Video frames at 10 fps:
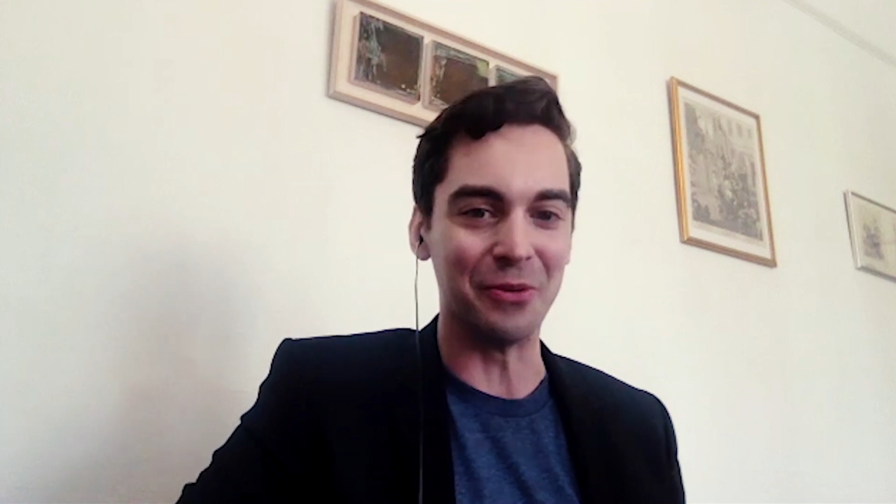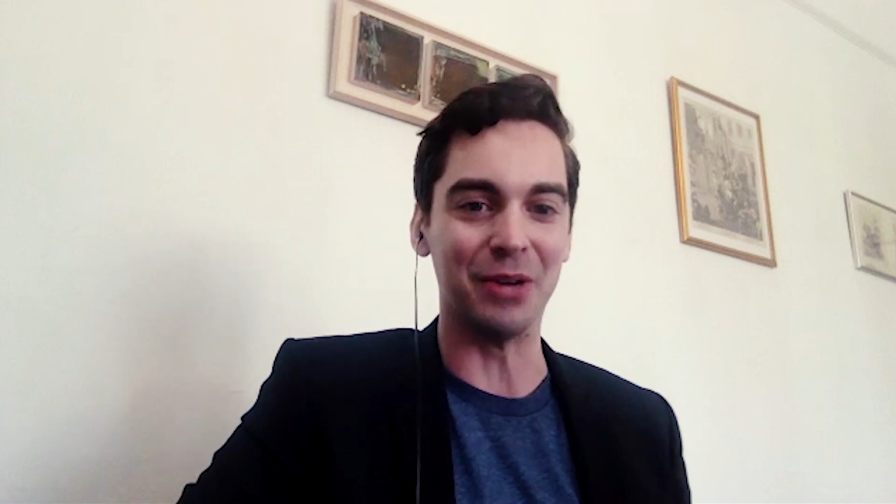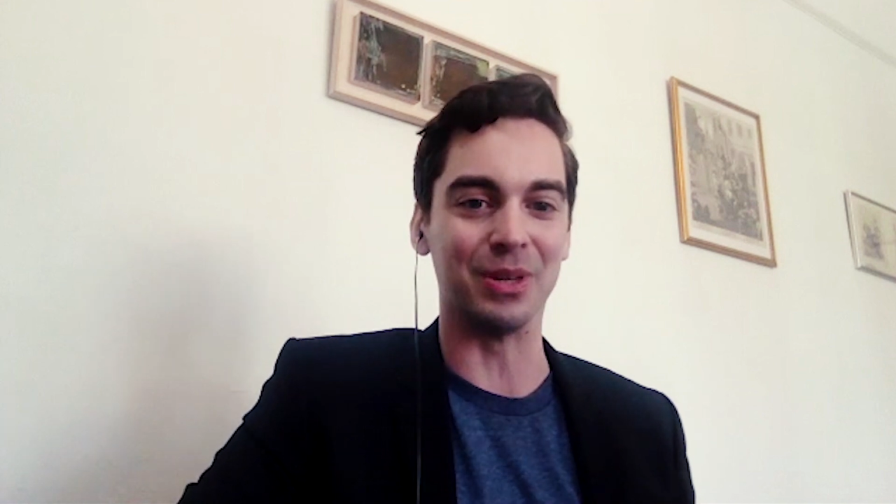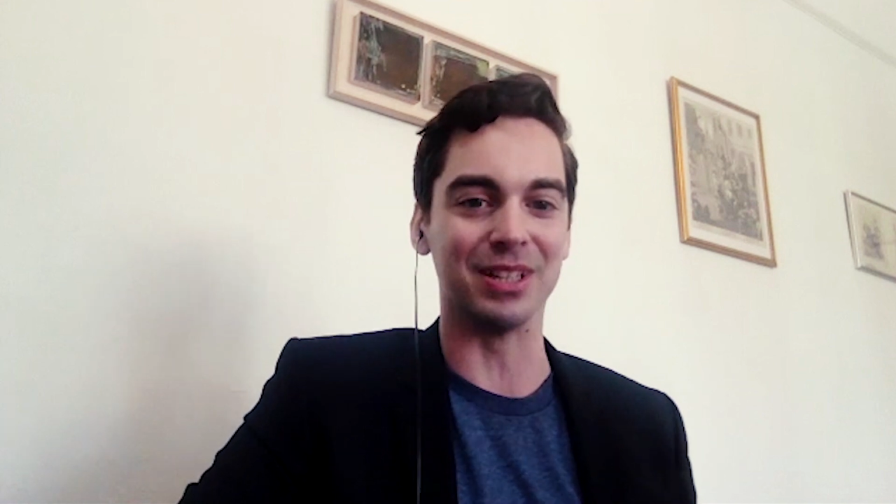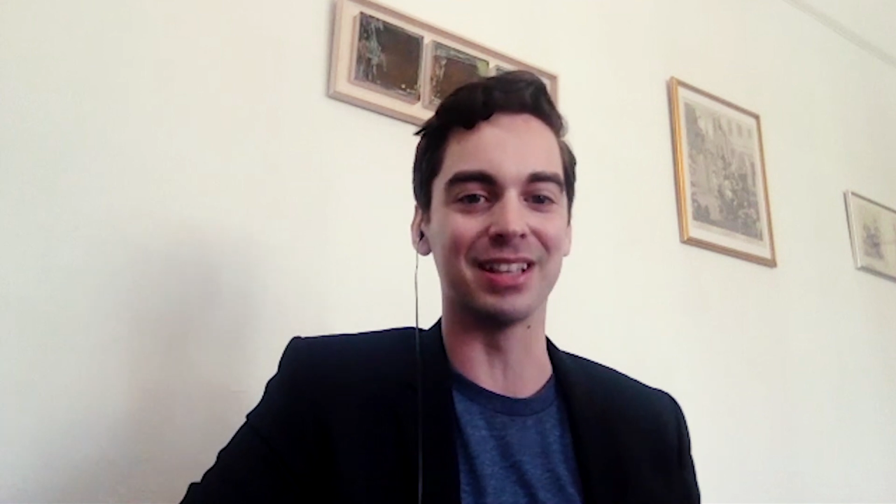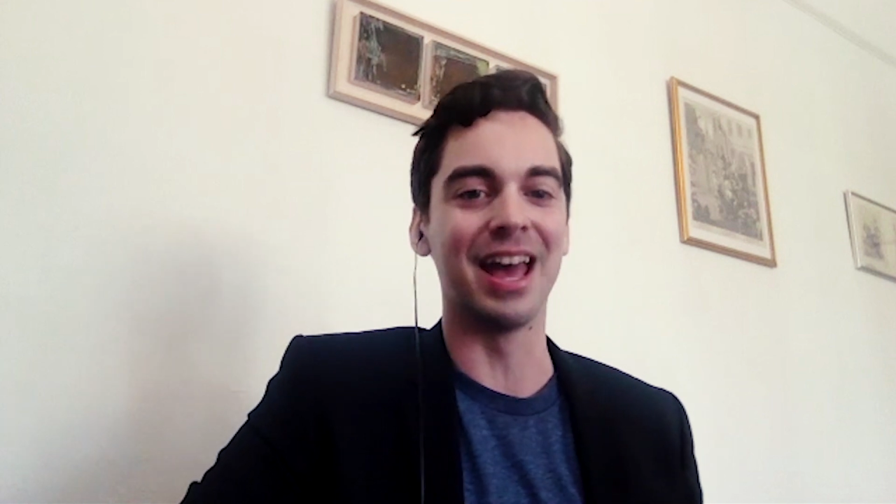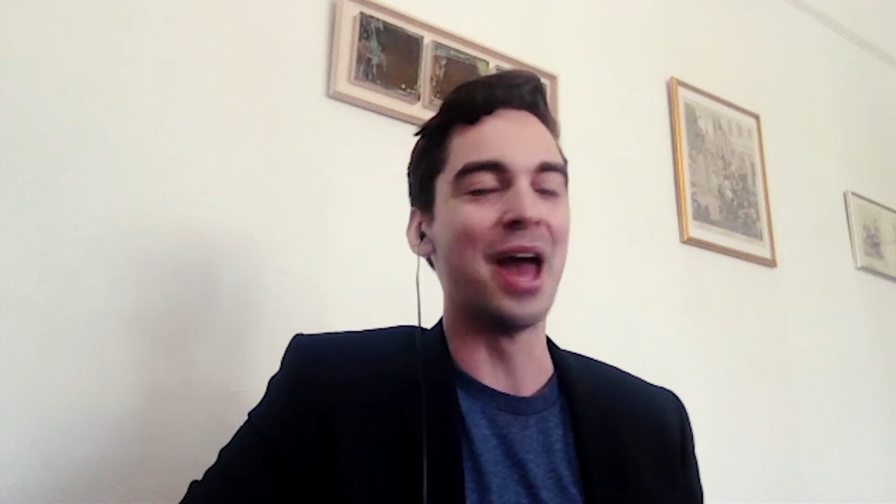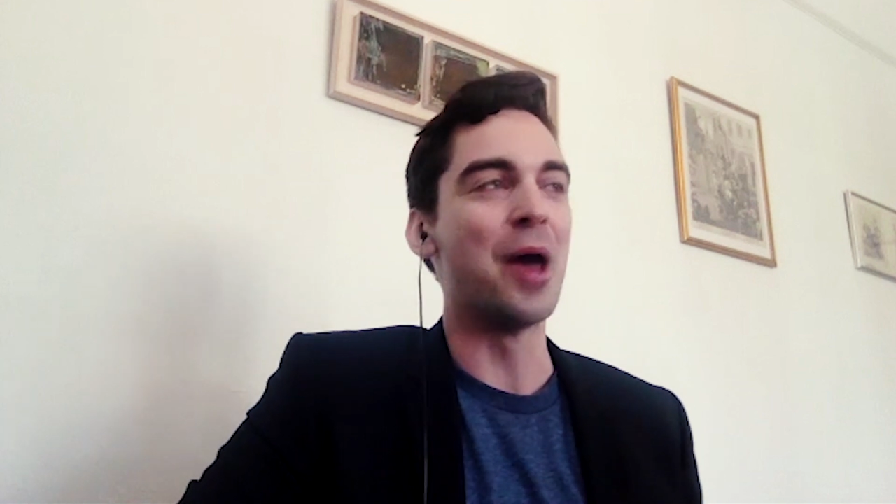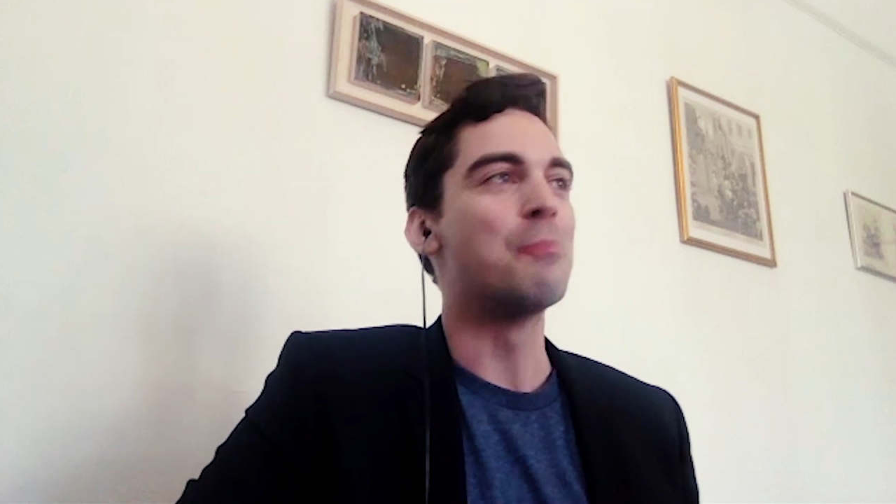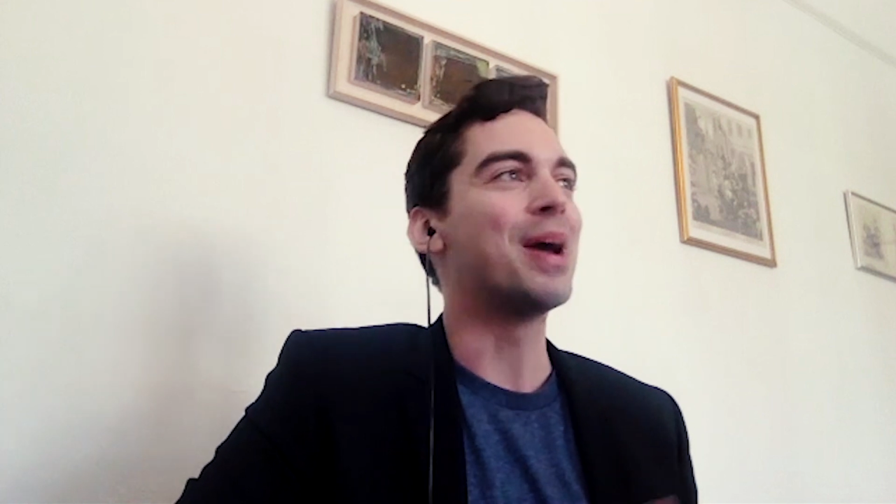When it was
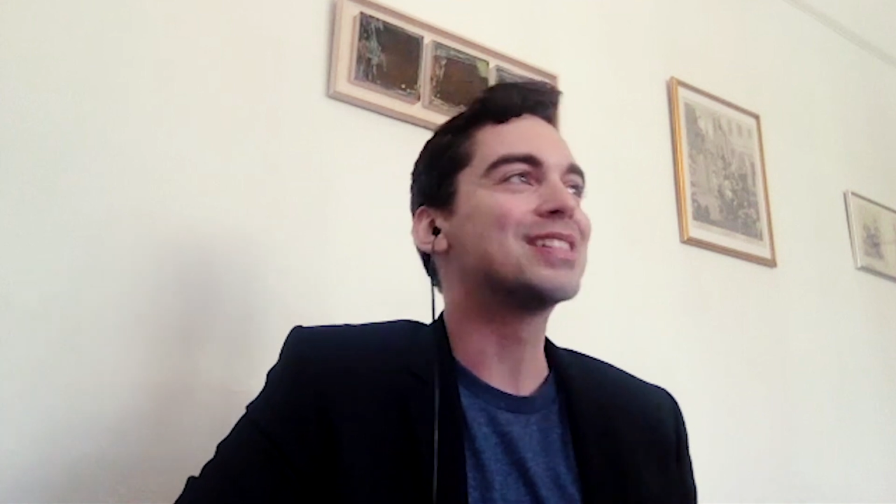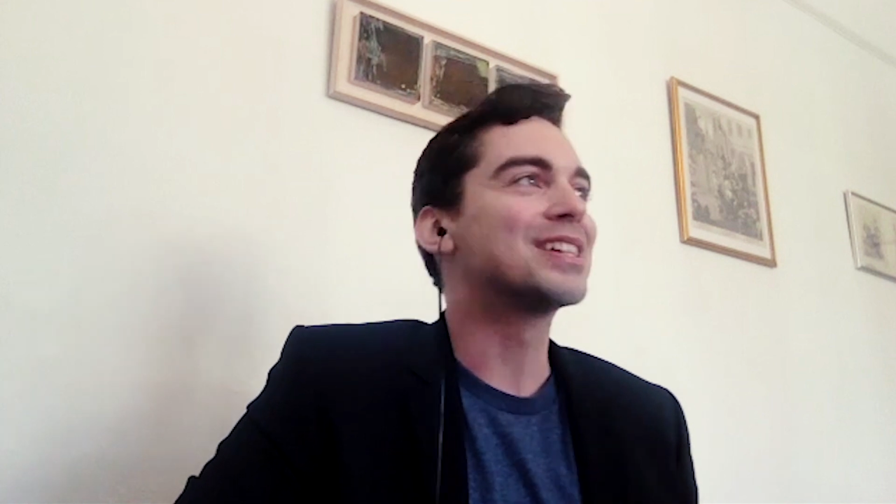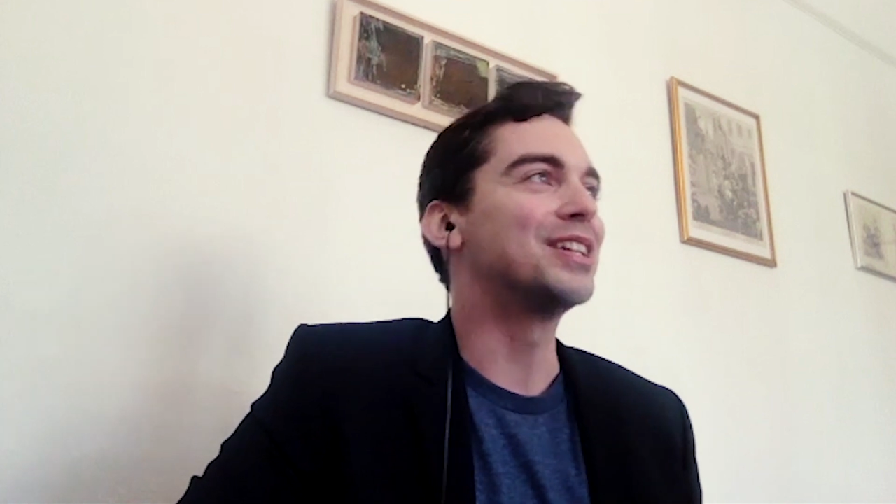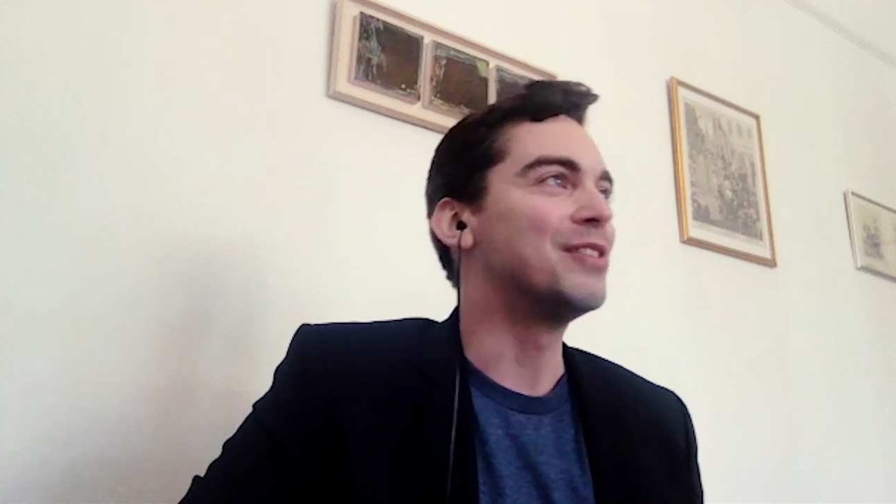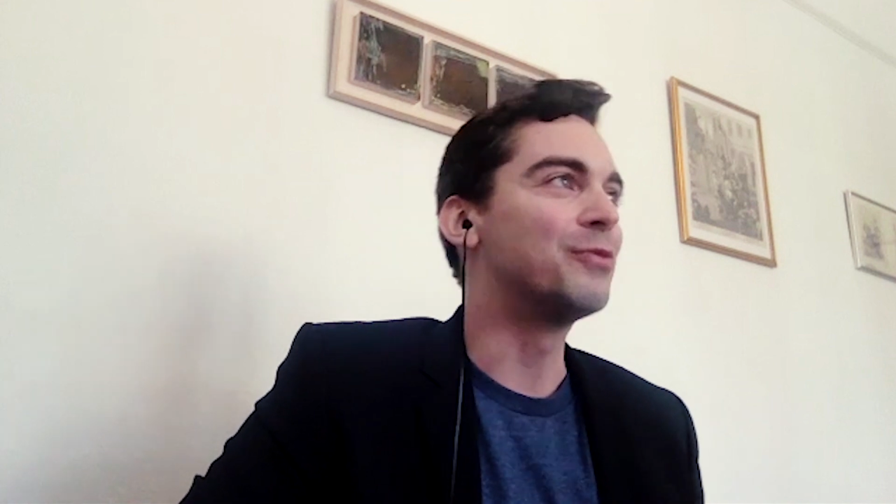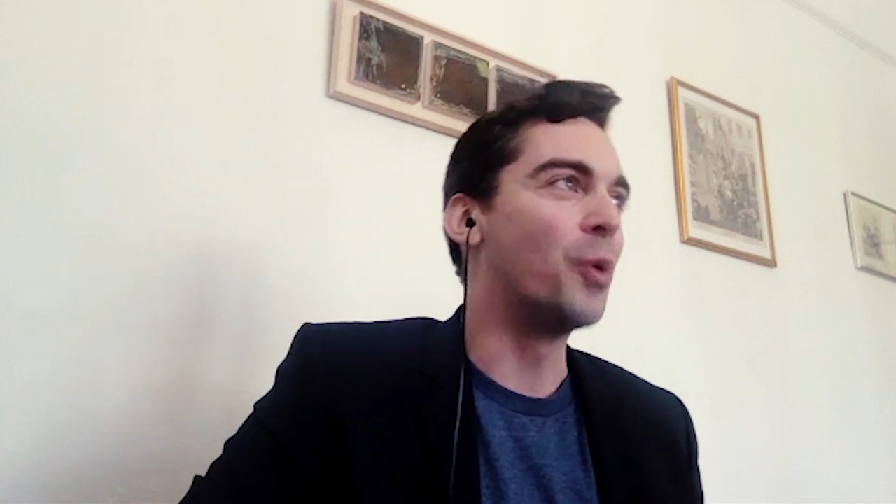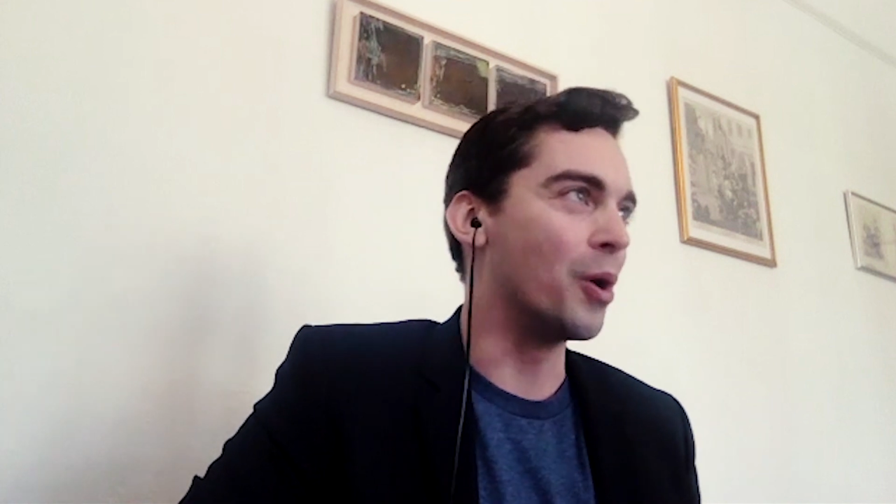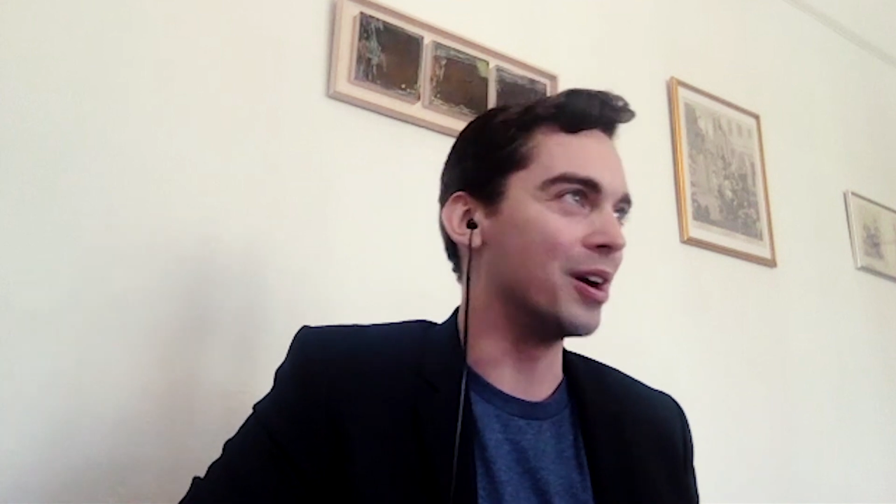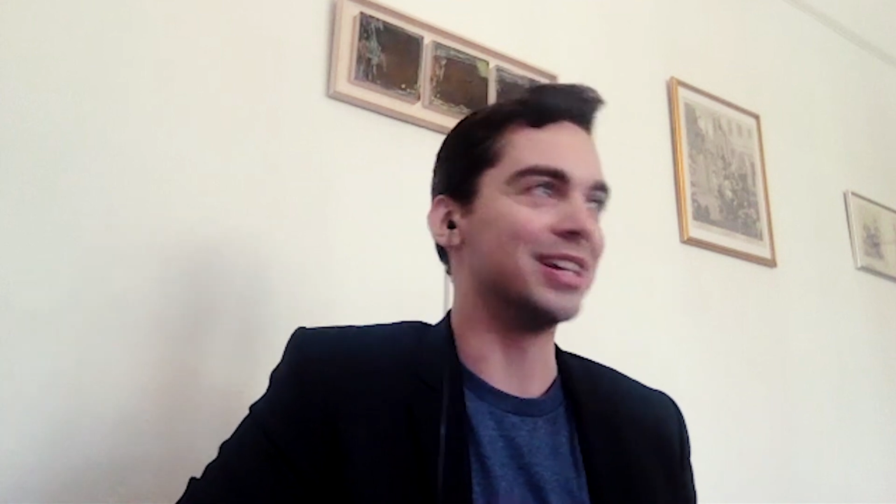basically for,